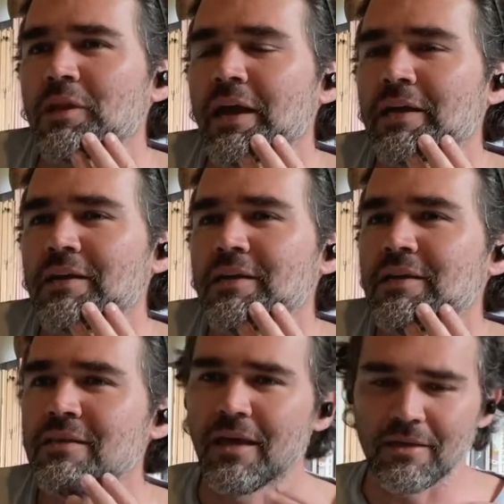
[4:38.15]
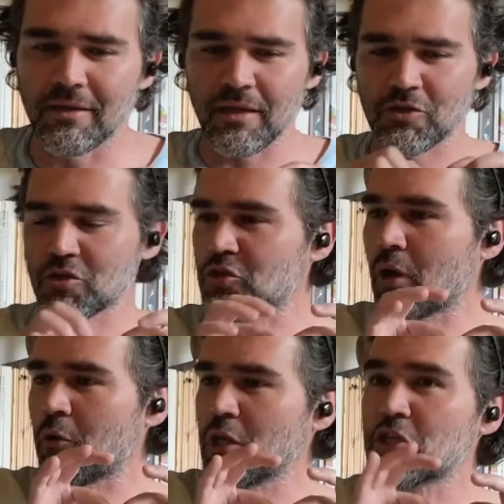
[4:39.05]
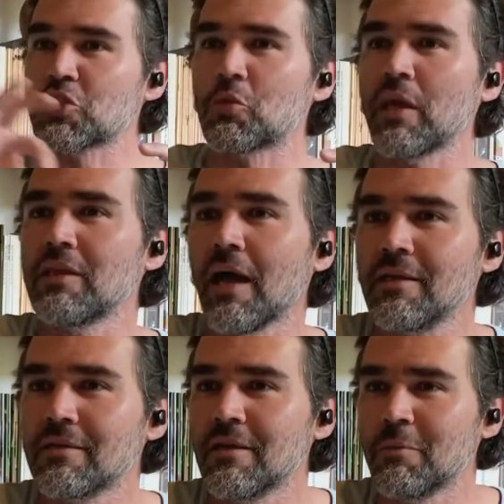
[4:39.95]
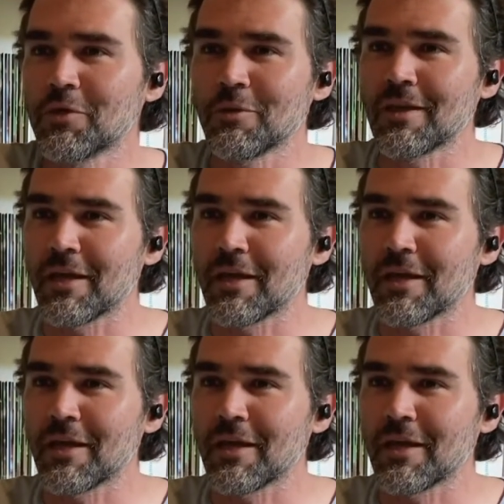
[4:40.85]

Like, they just travel straight lined in between,